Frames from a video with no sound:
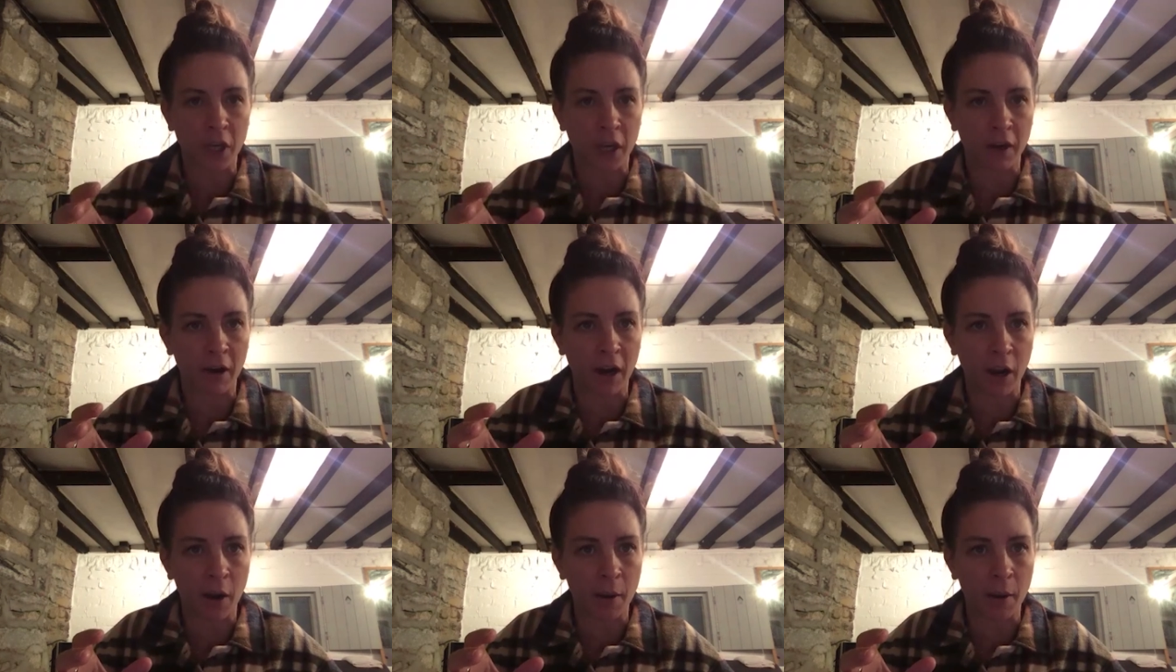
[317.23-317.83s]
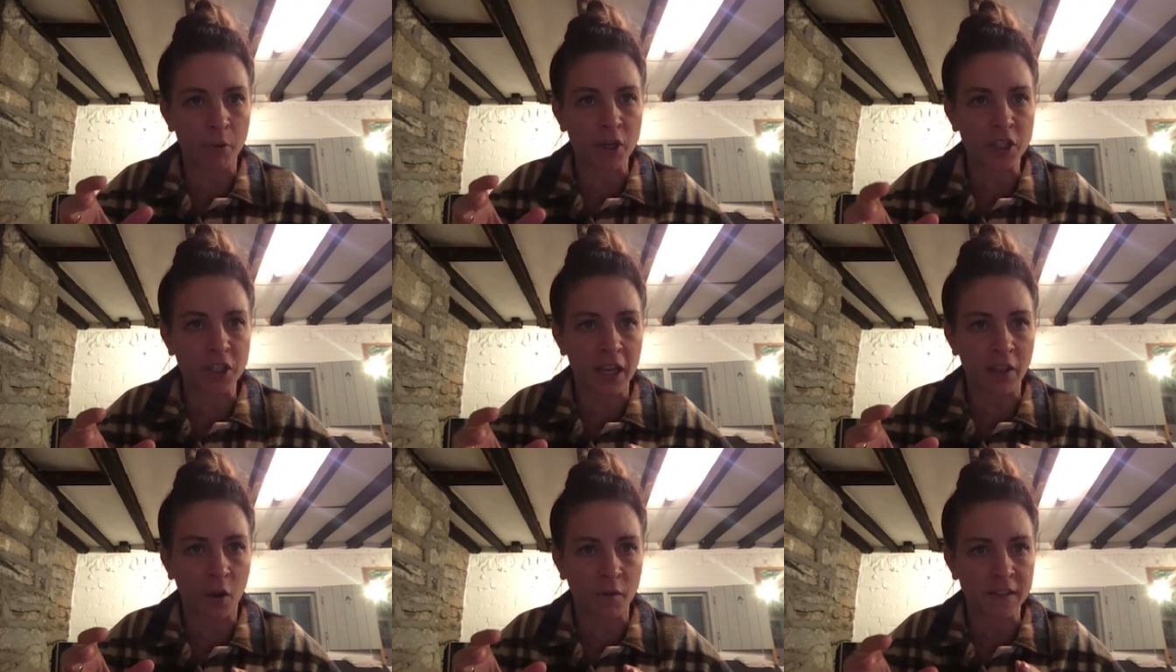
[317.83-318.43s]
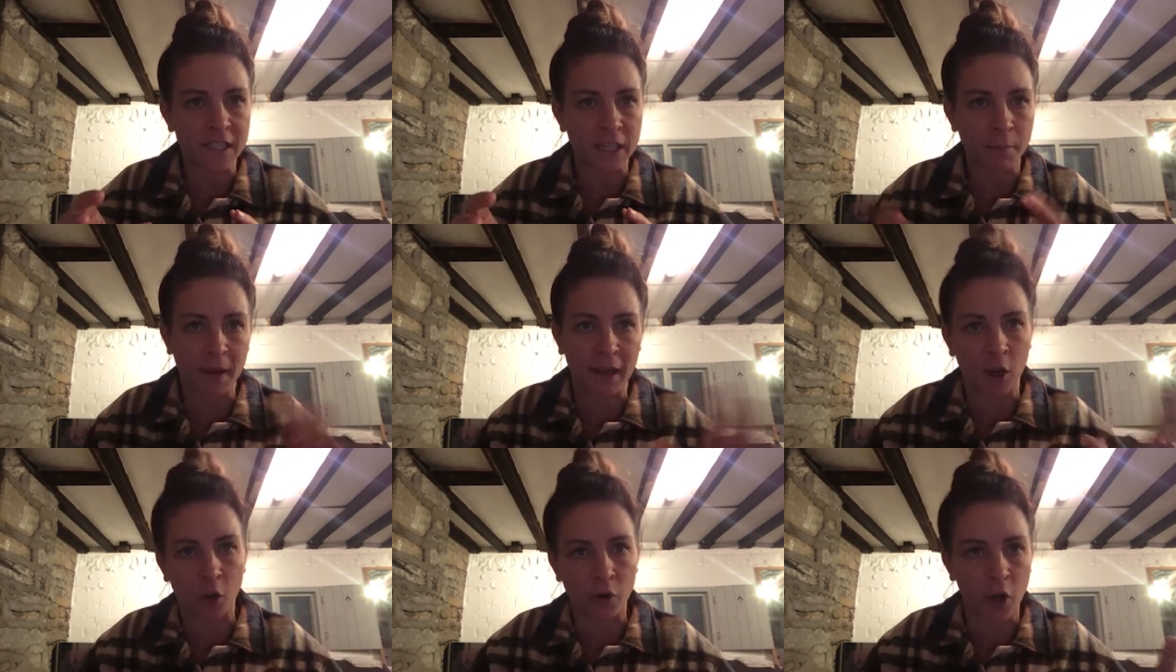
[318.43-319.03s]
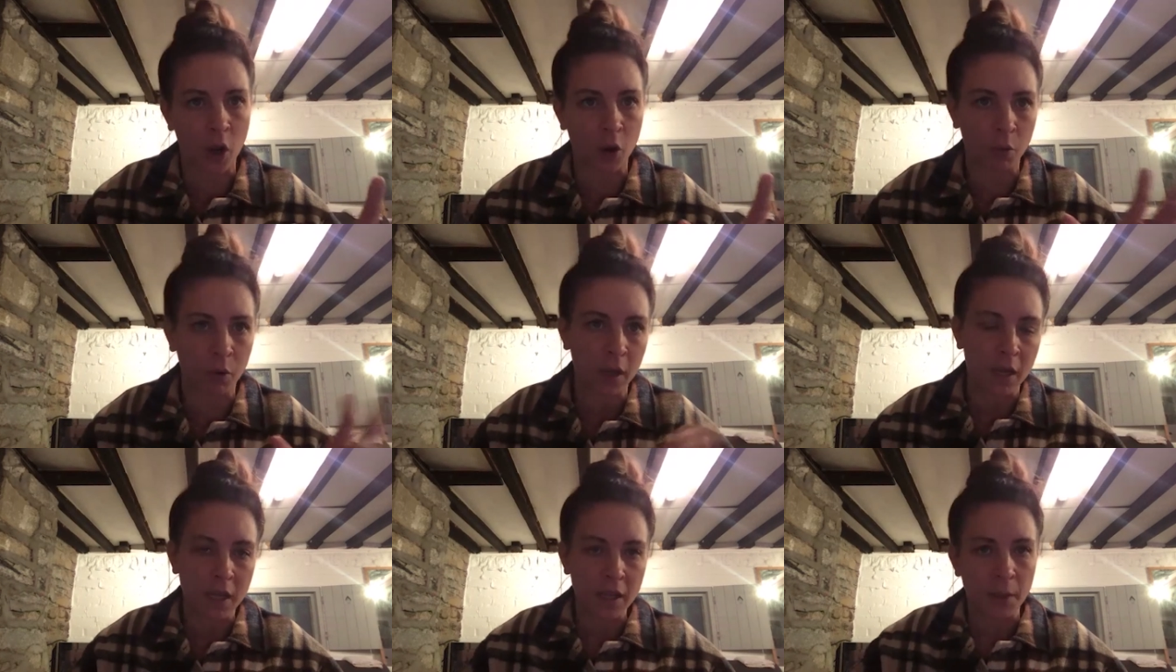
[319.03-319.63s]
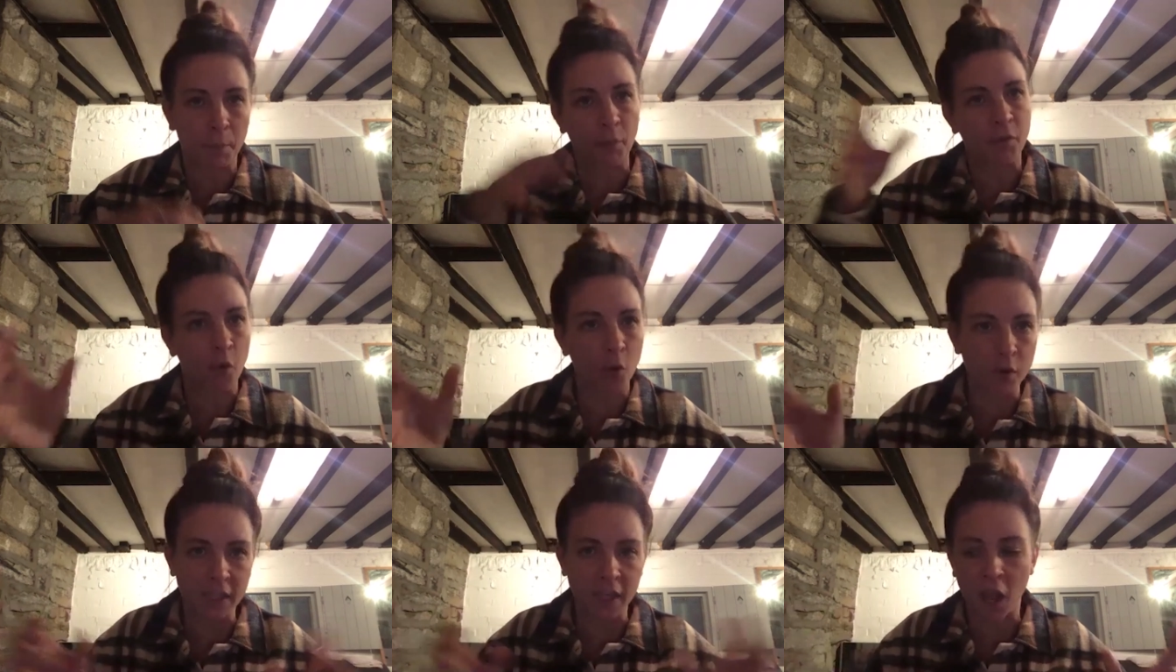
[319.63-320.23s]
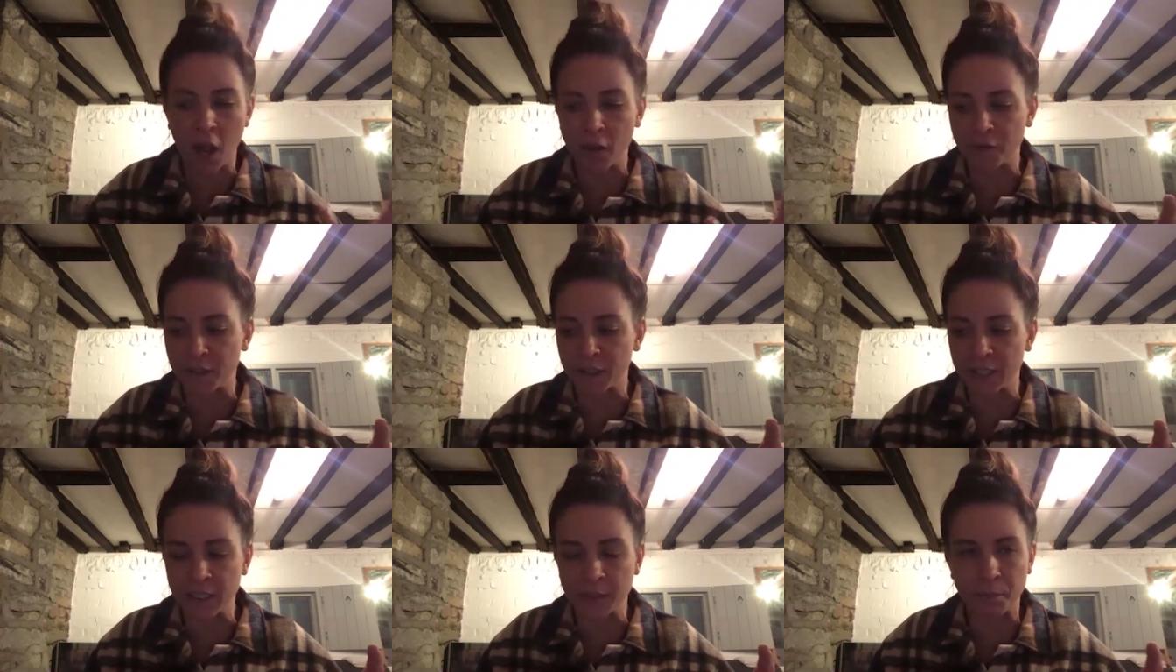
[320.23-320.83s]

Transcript: And I appreciate that obviously you may not know the befores and afters,